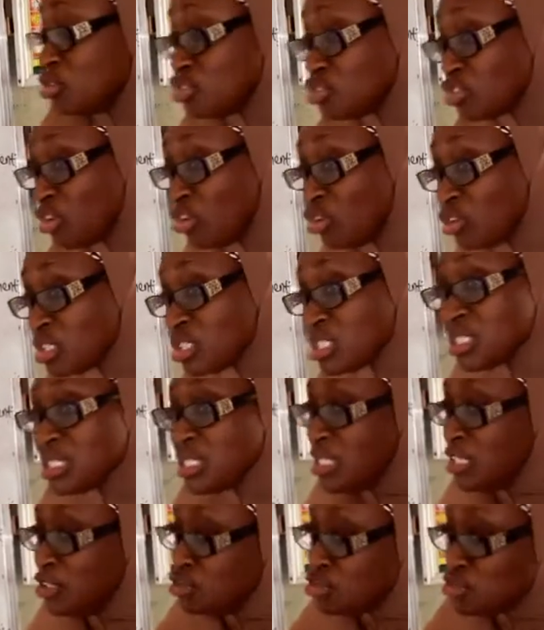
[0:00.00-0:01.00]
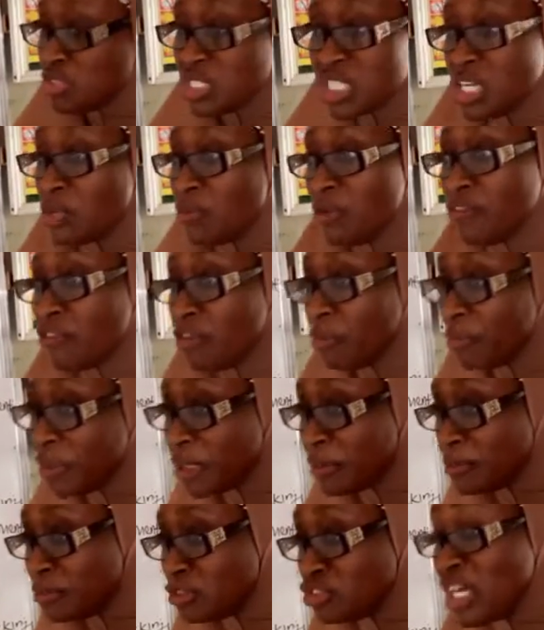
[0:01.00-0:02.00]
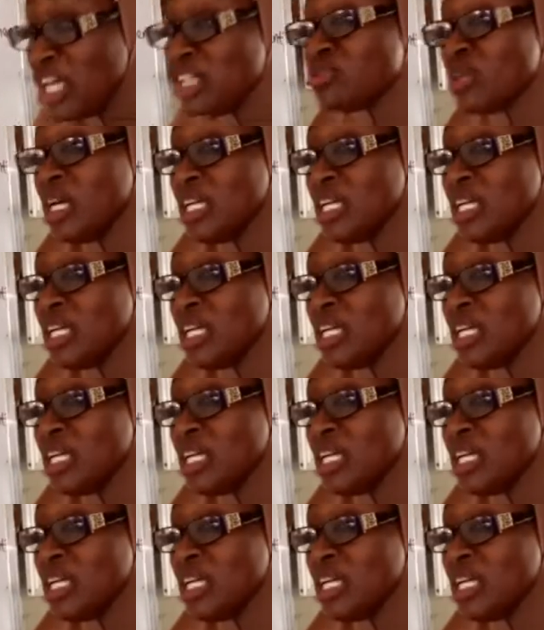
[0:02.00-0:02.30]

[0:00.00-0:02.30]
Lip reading: drugs, you should stay away from them. Try to